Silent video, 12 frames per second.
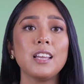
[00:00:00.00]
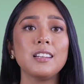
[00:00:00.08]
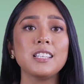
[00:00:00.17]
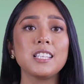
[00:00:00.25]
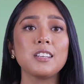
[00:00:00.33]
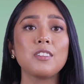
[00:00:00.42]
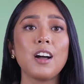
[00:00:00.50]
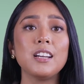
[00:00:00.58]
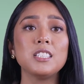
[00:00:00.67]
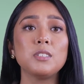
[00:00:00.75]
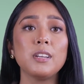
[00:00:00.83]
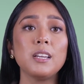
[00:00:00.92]
illicit
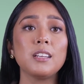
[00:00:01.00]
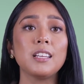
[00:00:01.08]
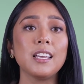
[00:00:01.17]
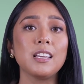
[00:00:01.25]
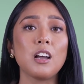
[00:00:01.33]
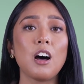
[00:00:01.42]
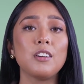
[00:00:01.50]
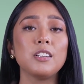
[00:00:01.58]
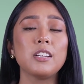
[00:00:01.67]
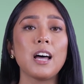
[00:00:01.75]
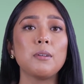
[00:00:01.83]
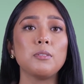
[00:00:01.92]
funds being cleaned
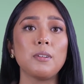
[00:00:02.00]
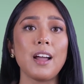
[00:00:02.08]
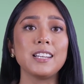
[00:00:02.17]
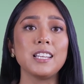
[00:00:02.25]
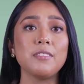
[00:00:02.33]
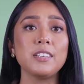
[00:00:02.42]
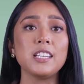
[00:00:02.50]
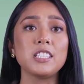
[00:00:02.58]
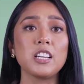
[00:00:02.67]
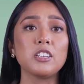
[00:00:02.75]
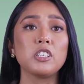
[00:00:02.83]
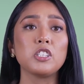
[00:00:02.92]
often come from activities
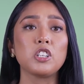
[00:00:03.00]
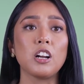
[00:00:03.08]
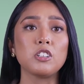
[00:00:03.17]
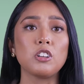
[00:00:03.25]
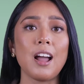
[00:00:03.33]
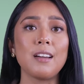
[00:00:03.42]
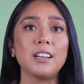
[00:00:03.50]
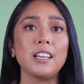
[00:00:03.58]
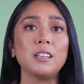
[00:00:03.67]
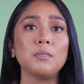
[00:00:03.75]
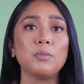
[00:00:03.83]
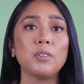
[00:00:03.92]
such as drug
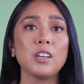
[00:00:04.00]
trafficking,